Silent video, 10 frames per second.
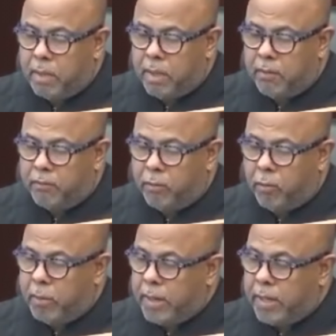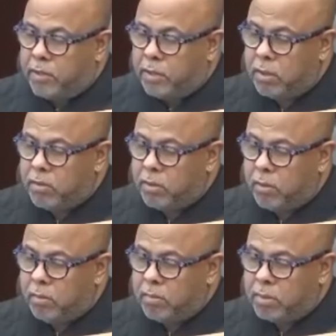in full by each of the
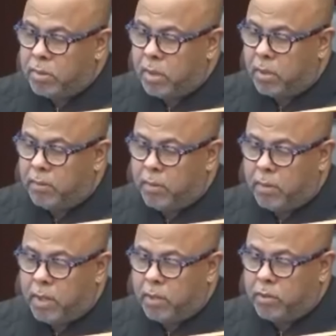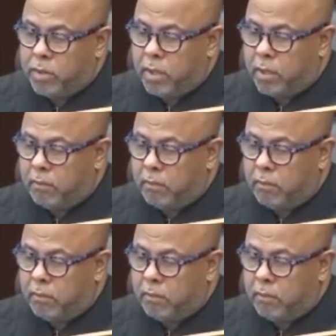terms of your negotiated